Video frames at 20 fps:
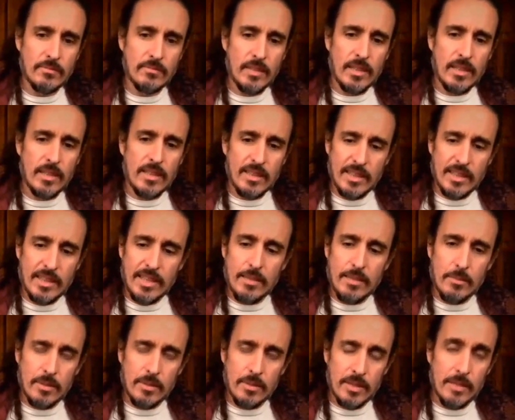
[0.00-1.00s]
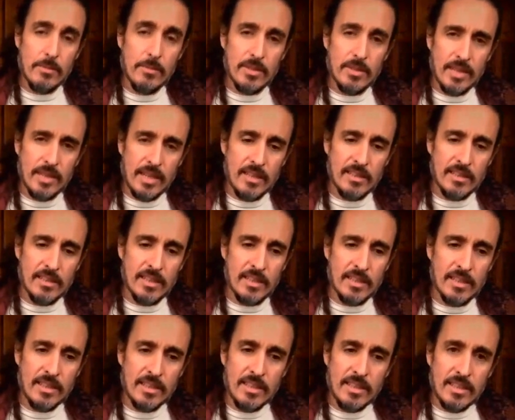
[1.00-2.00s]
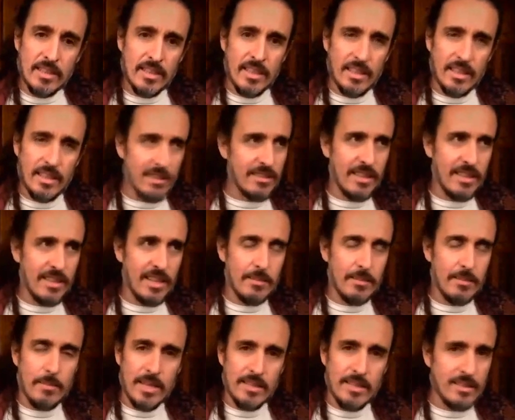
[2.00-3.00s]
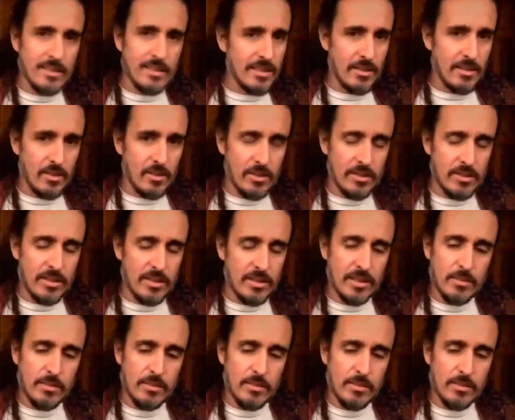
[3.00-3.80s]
The key to immortality is not medicine and all those things,